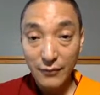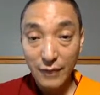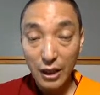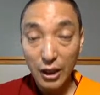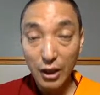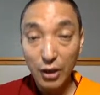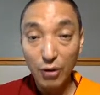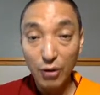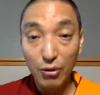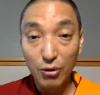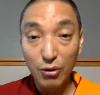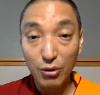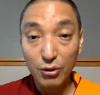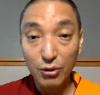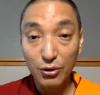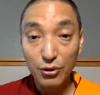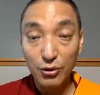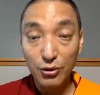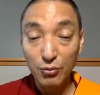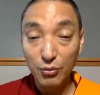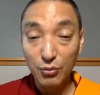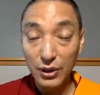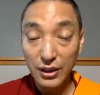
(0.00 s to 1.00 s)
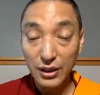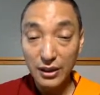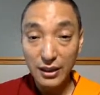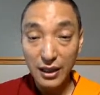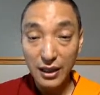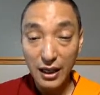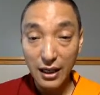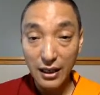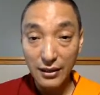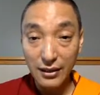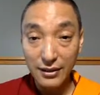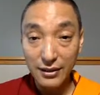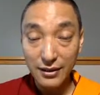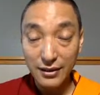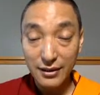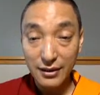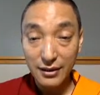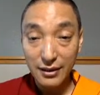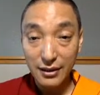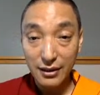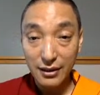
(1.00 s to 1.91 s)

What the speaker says: arose within us?